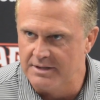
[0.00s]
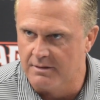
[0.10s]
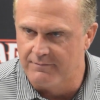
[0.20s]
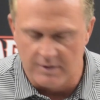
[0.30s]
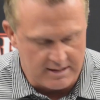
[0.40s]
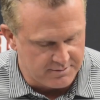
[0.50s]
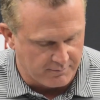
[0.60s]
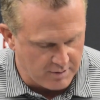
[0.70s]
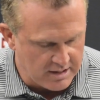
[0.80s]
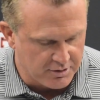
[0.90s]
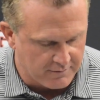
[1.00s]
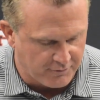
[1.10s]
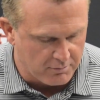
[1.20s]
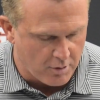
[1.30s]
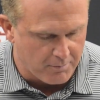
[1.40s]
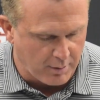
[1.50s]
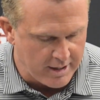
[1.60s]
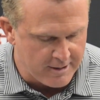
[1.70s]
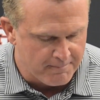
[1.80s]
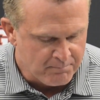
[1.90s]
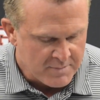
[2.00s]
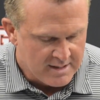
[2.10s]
He's a really good football player.